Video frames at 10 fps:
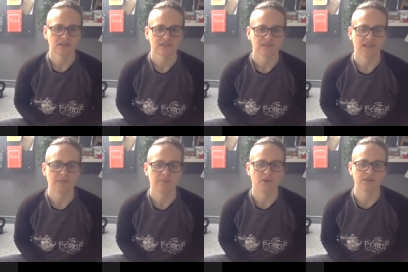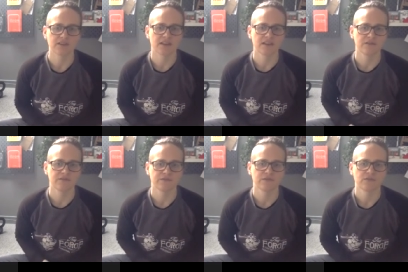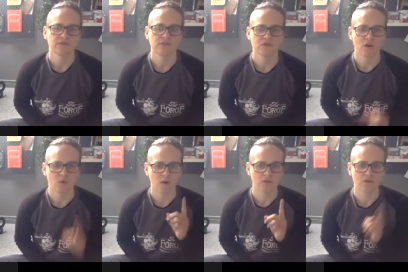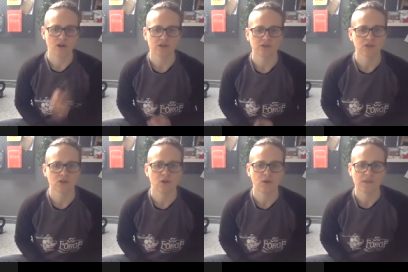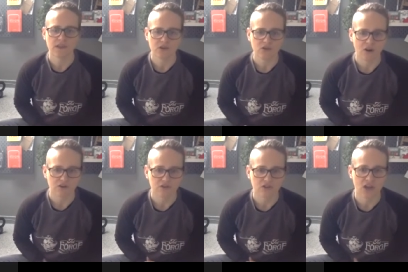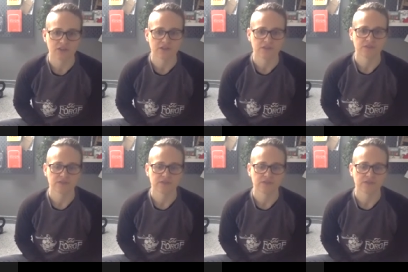Stay positive. We've got one round to go and then you are done.